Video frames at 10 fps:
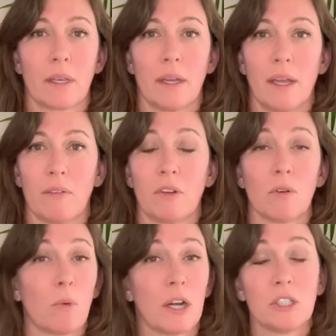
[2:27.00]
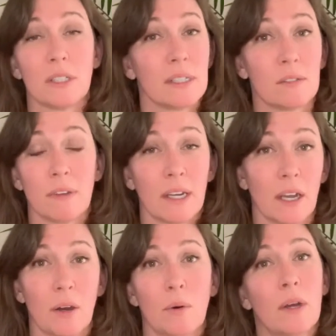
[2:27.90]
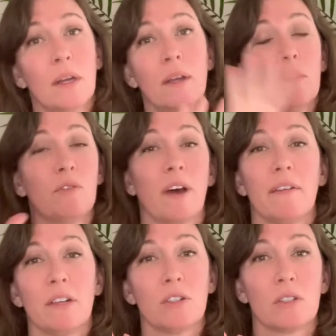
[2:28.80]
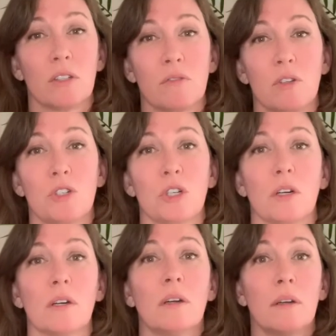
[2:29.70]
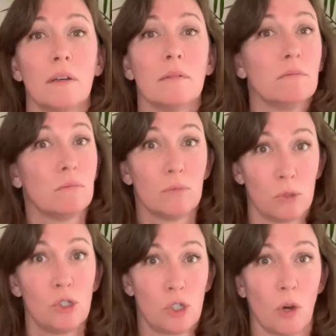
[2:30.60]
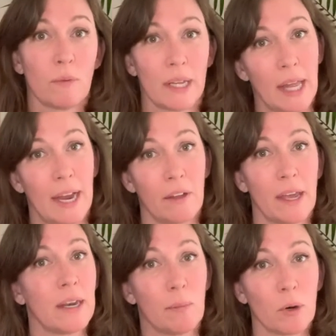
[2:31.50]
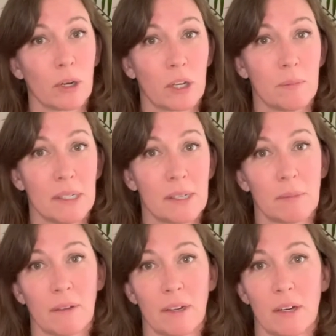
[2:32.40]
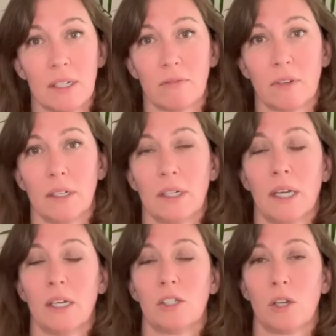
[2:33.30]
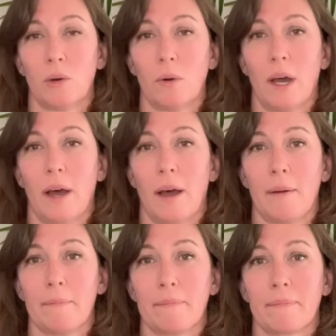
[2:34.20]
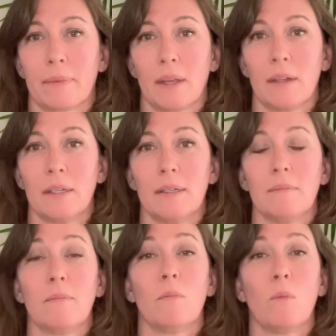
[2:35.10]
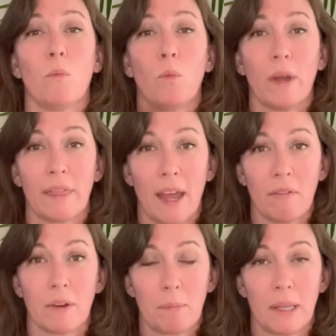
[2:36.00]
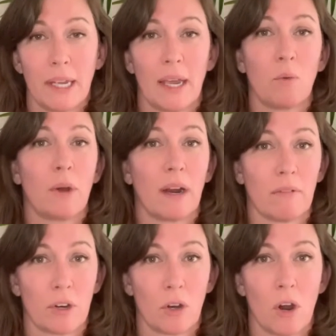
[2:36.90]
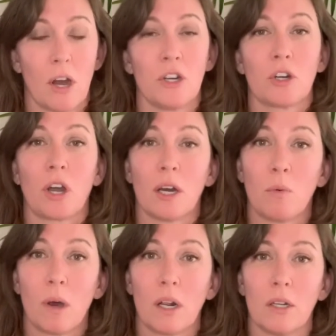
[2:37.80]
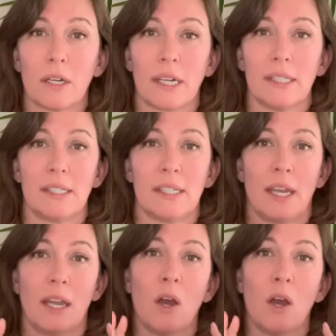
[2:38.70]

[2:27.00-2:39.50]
if you're watching this video 5 years in the future, don't rely on that number. It could be something very different. So with every plan, whatever you're on, you're going to want to look and see